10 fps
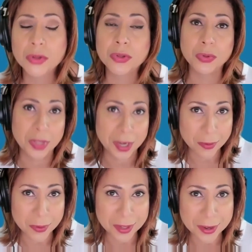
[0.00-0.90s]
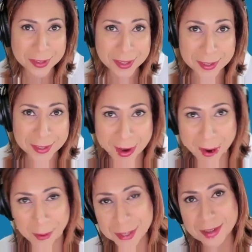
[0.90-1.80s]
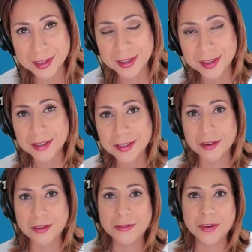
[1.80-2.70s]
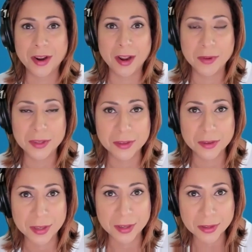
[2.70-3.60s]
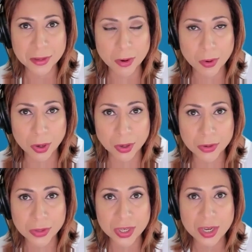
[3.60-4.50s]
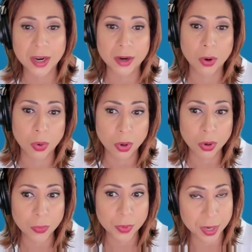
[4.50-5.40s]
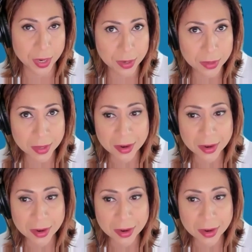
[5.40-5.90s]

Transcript: Today with us is Ebby Salinas of Ebby Salinas Crowology and Crow Readings,